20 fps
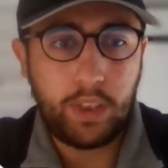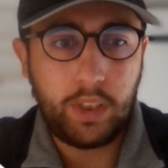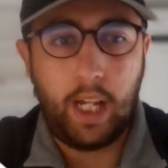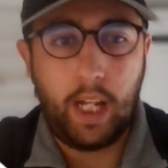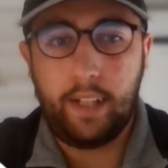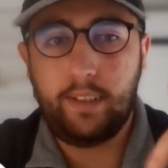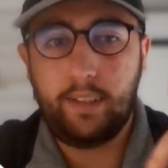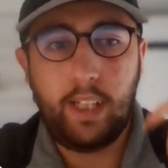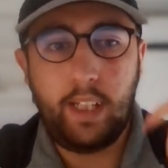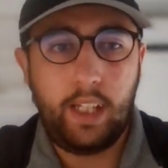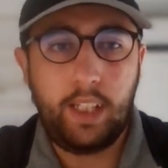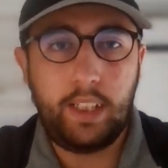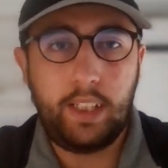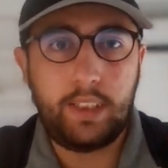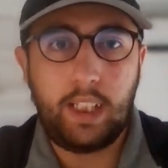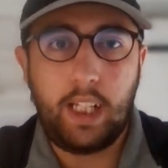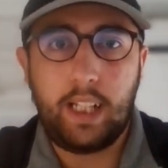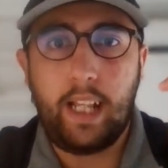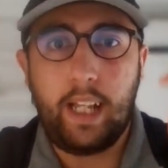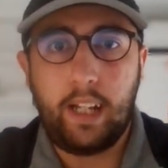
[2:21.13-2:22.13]
and then he
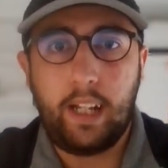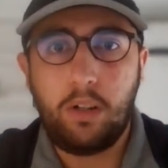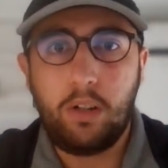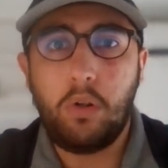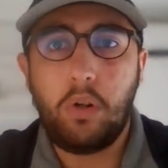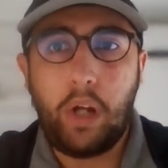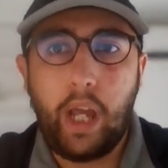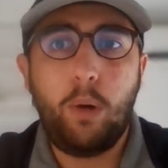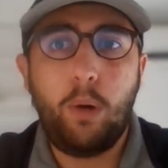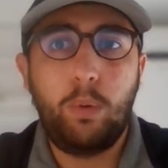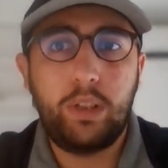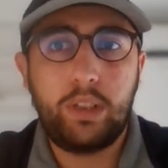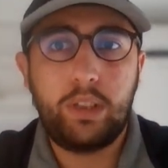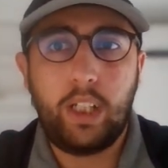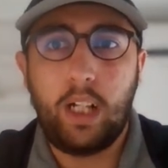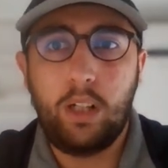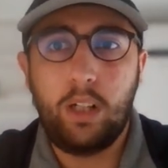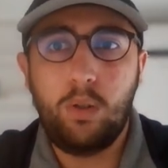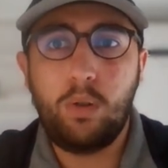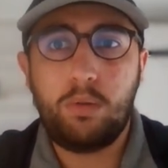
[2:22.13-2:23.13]
said like, "Okay, I will take
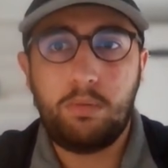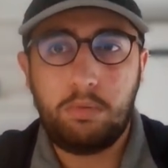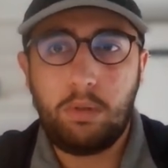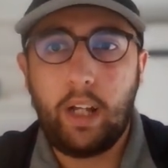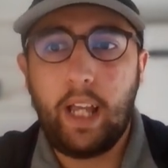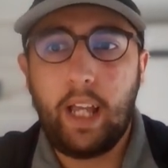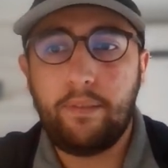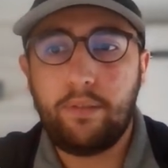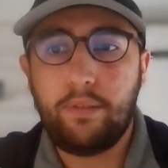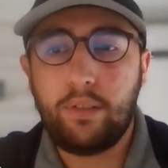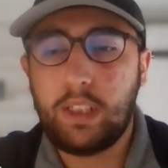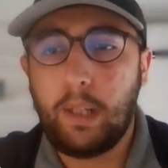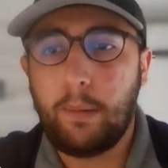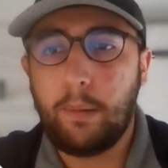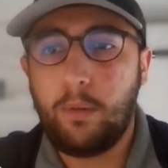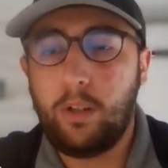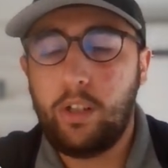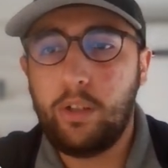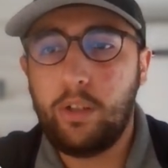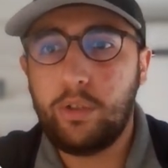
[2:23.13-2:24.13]
a look. I have some
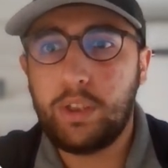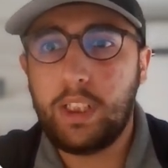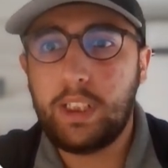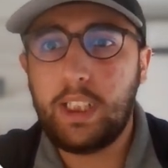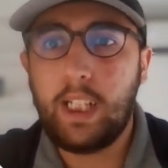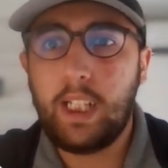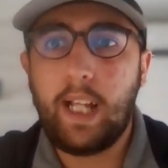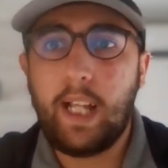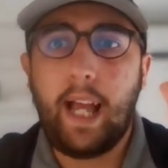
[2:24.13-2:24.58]
curiosity."